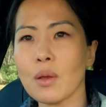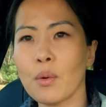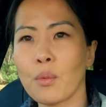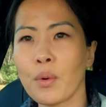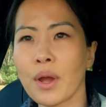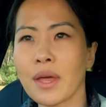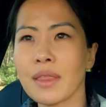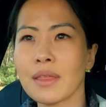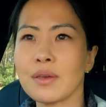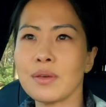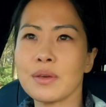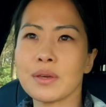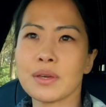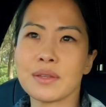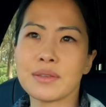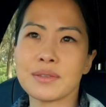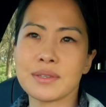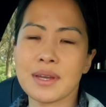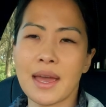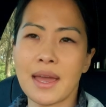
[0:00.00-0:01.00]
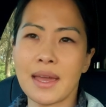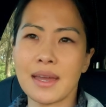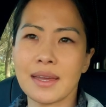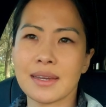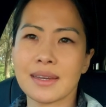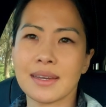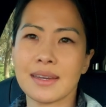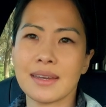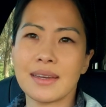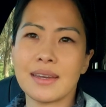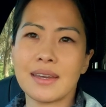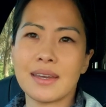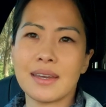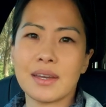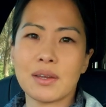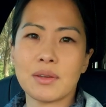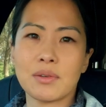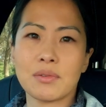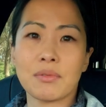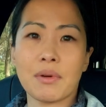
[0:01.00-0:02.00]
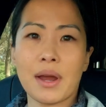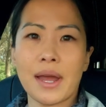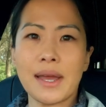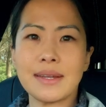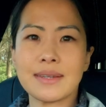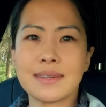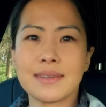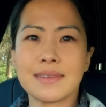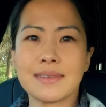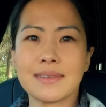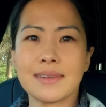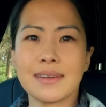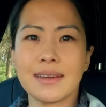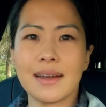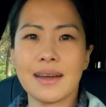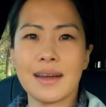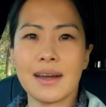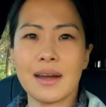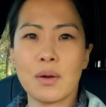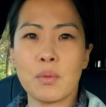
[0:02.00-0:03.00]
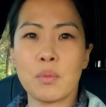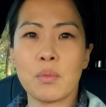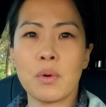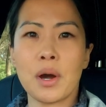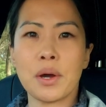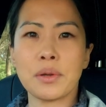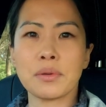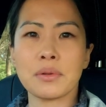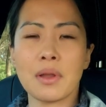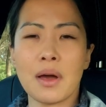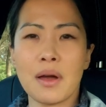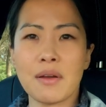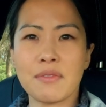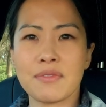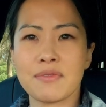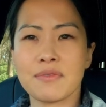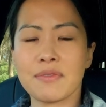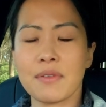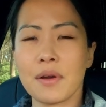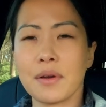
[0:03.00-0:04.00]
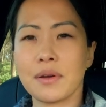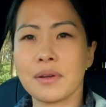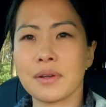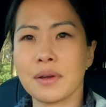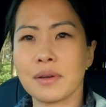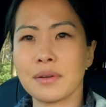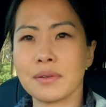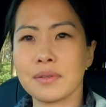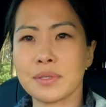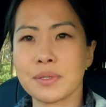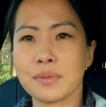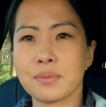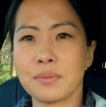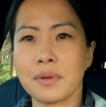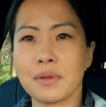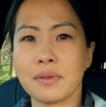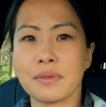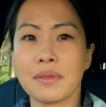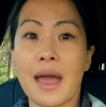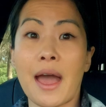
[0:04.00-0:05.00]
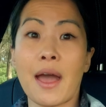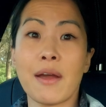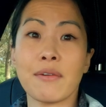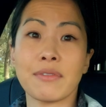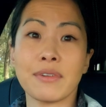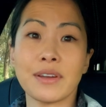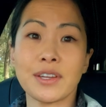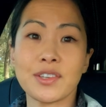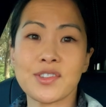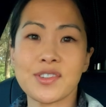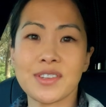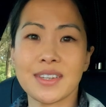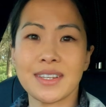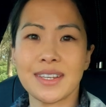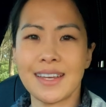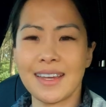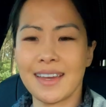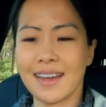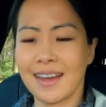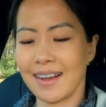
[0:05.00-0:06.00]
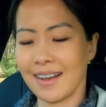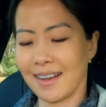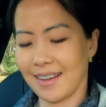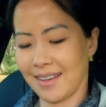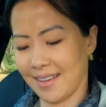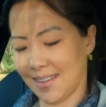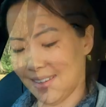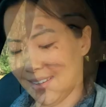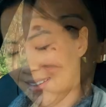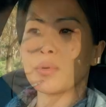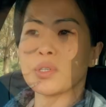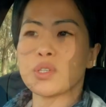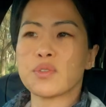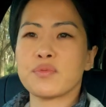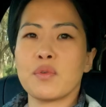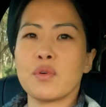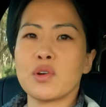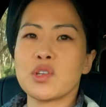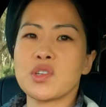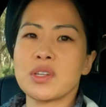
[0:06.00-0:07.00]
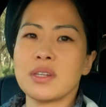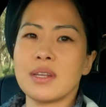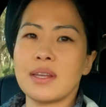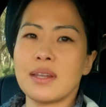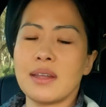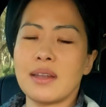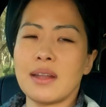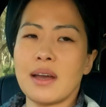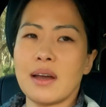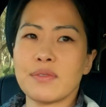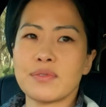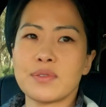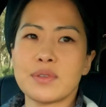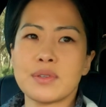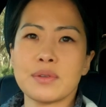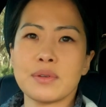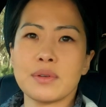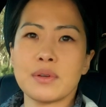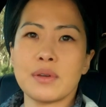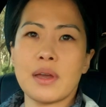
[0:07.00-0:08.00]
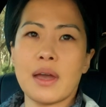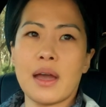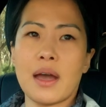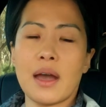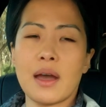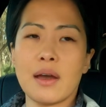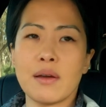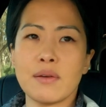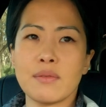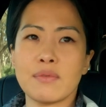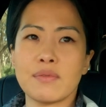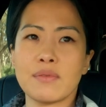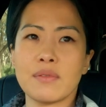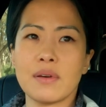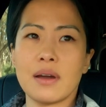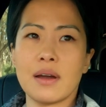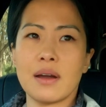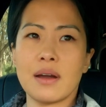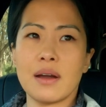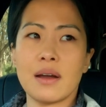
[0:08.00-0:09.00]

whether you can take great wildlife photos with average gear. I was fortunate enough to have